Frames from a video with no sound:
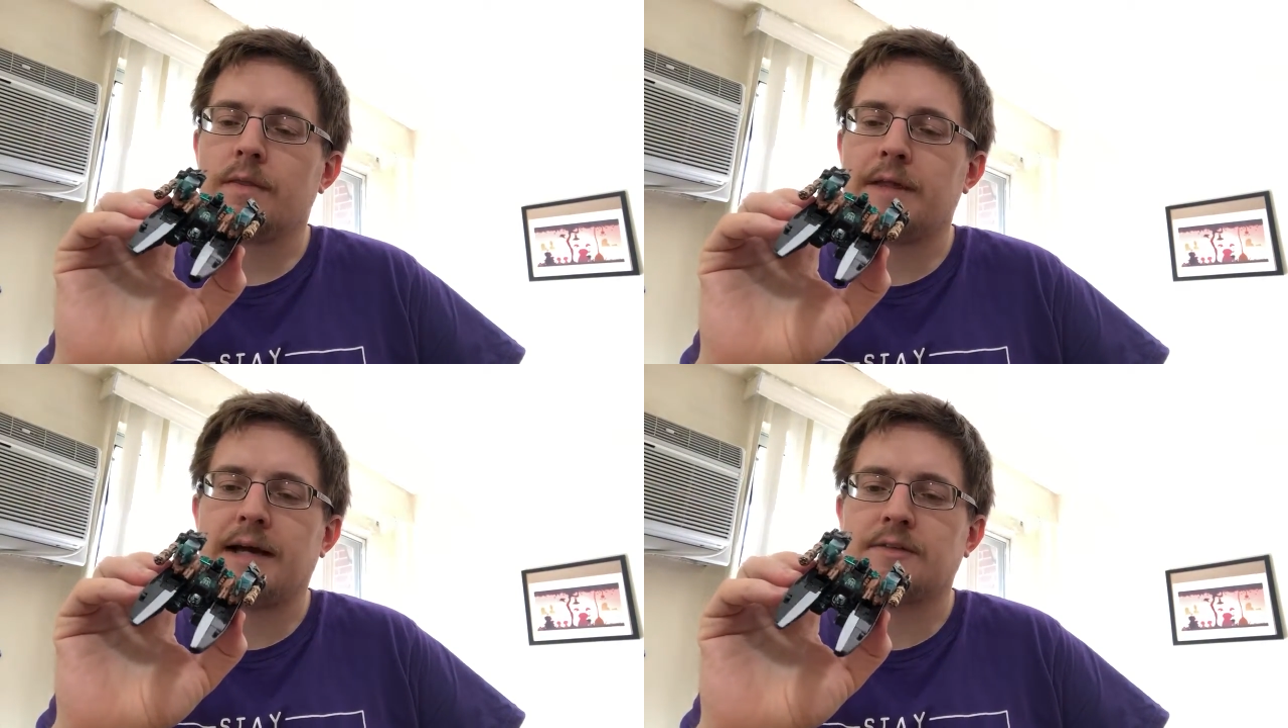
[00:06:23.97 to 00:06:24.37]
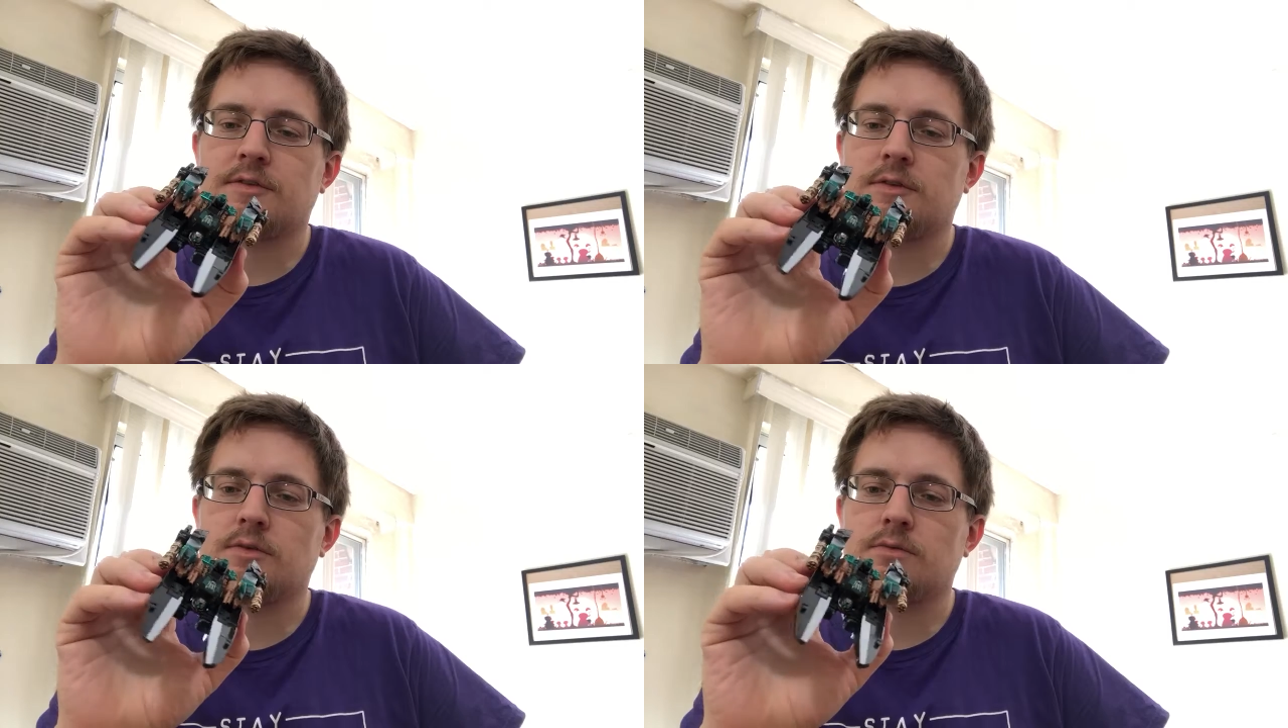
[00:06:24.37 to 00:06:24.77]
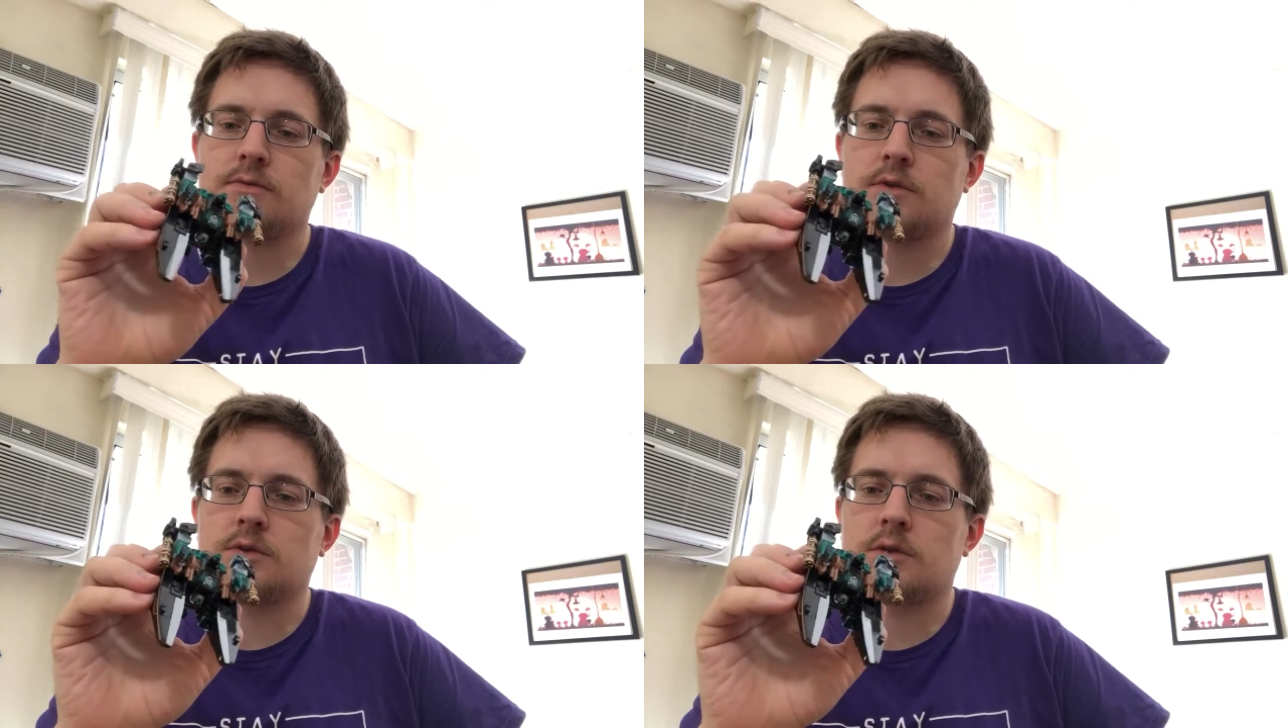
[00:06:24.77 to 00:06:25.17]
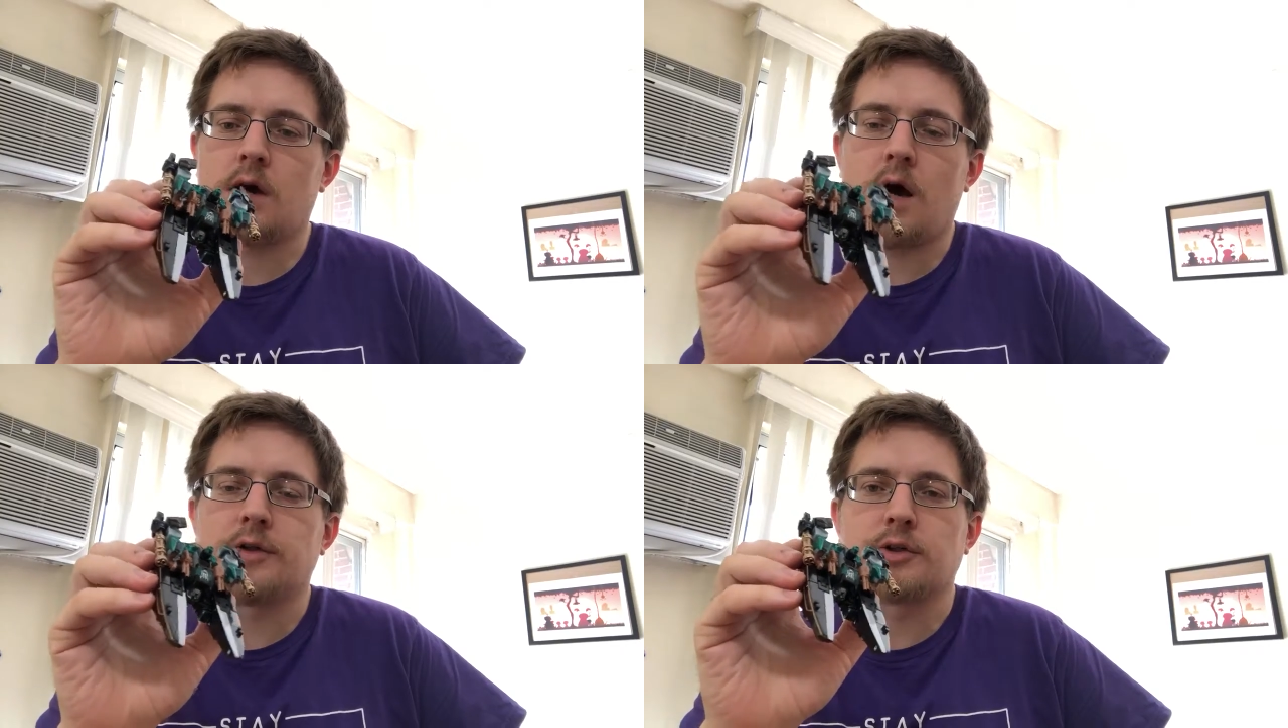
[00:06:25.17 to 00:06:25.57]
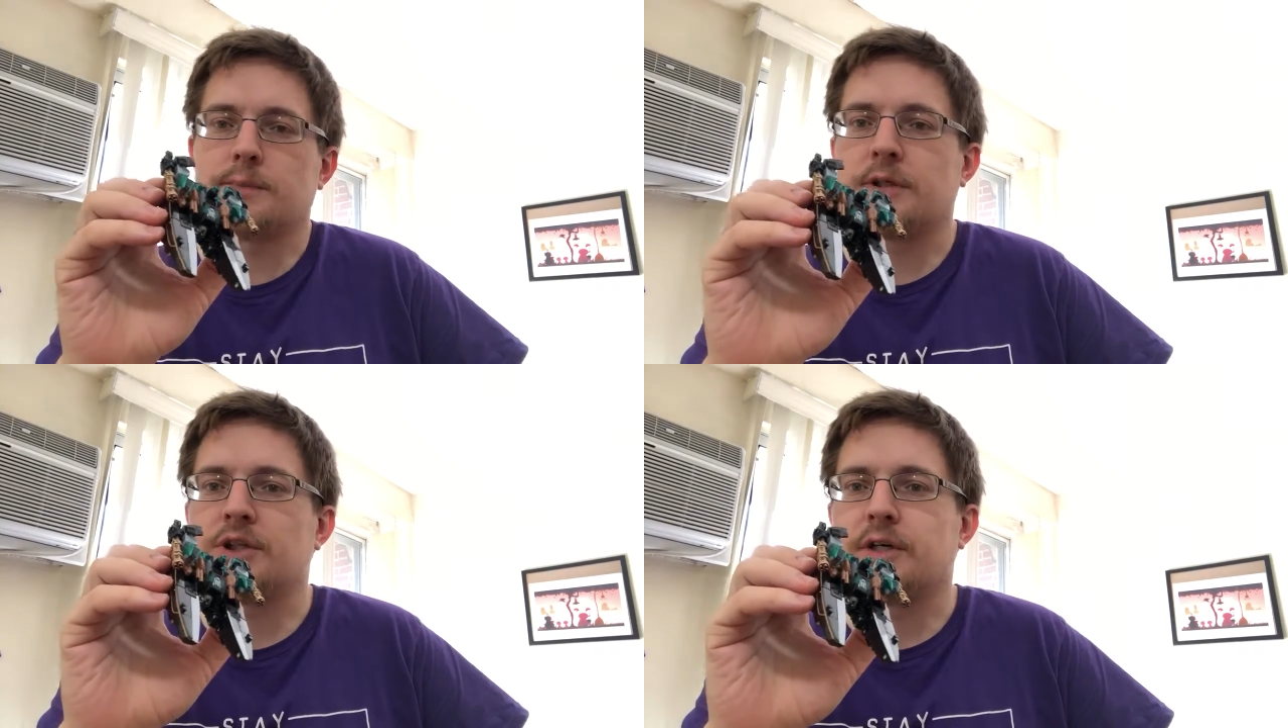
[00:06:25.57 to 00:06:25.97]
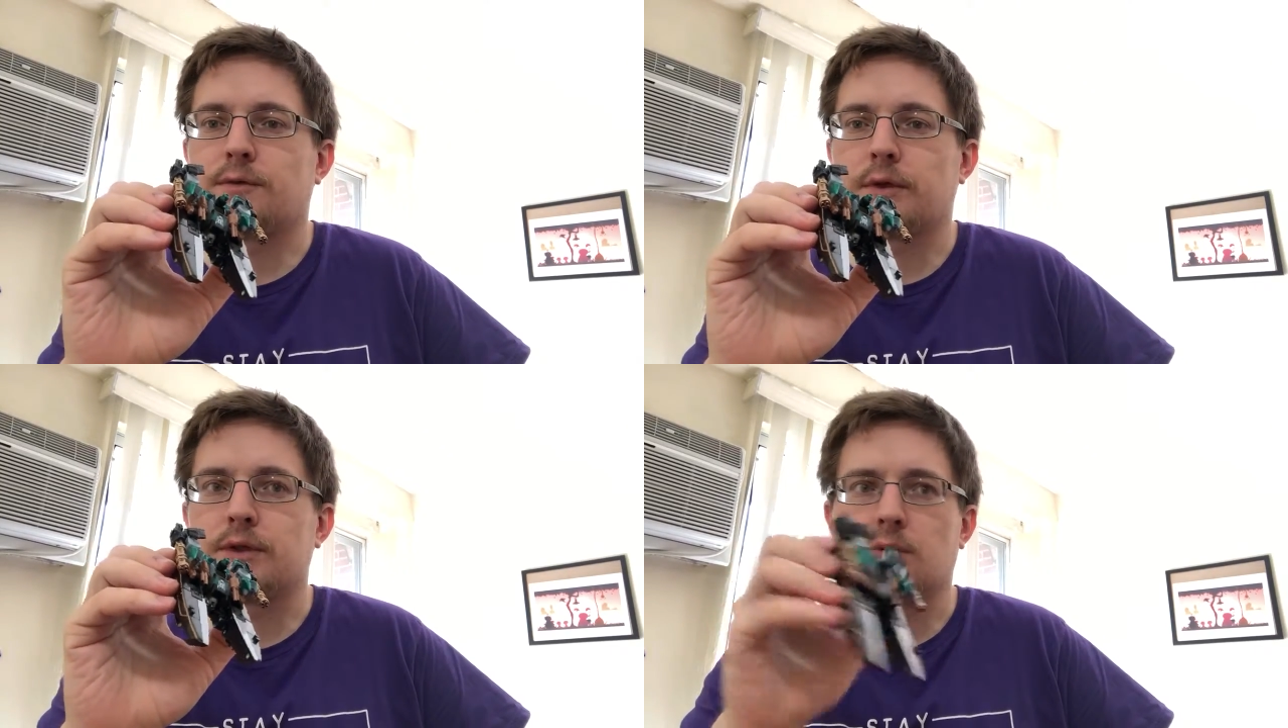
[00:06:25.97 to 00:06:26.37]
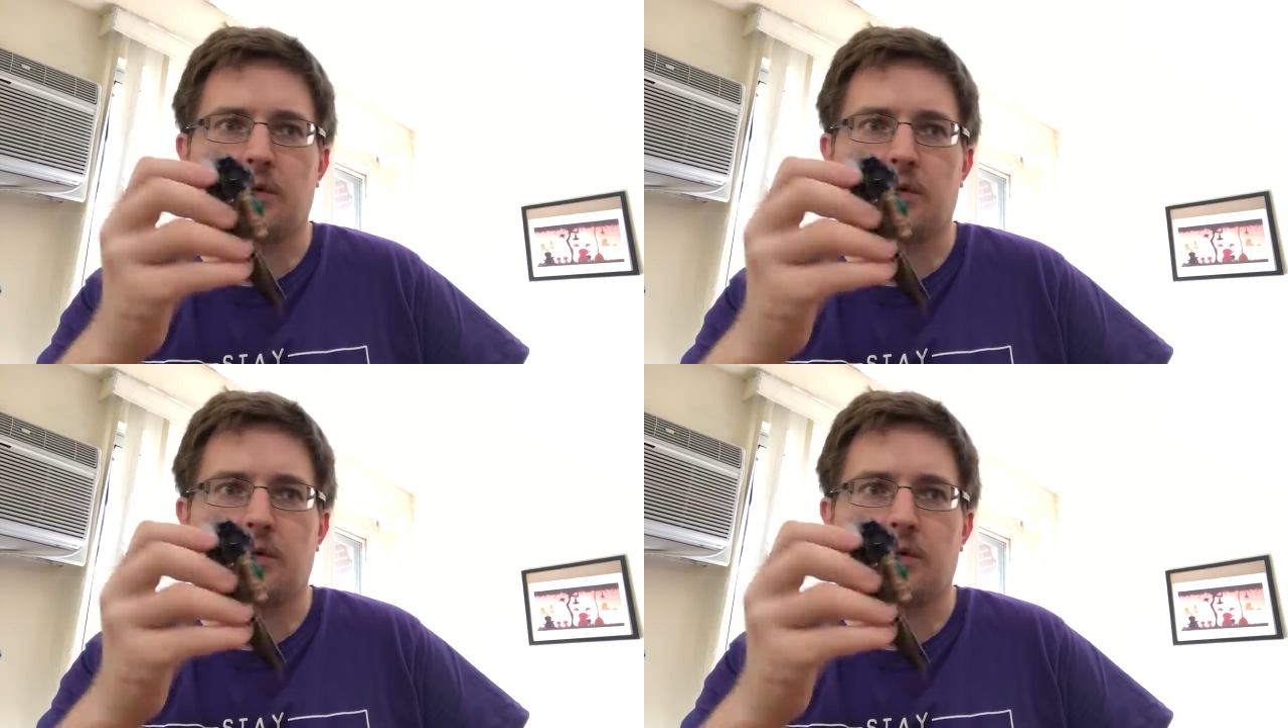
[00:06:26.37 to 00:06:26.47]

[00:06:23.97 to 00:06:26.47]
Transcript: that's just underappreciated for you,